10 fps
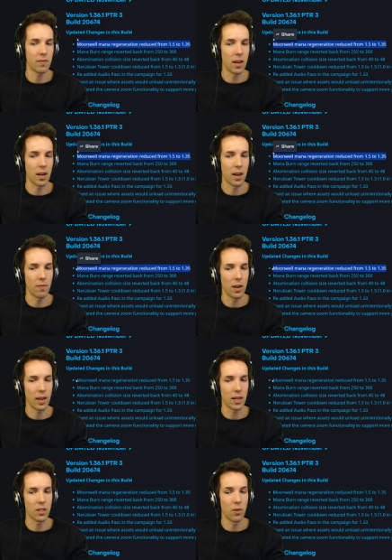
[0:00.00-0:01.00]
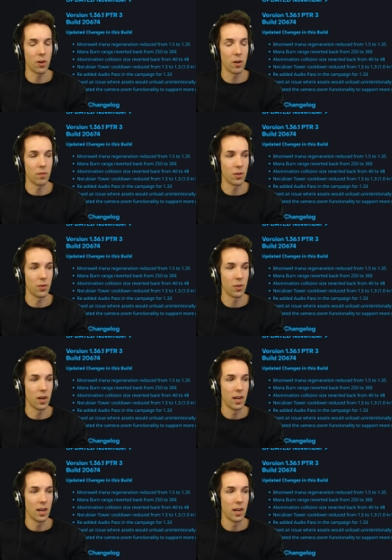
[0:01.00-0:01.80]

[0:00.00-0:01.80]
and I feel like it's long overdue.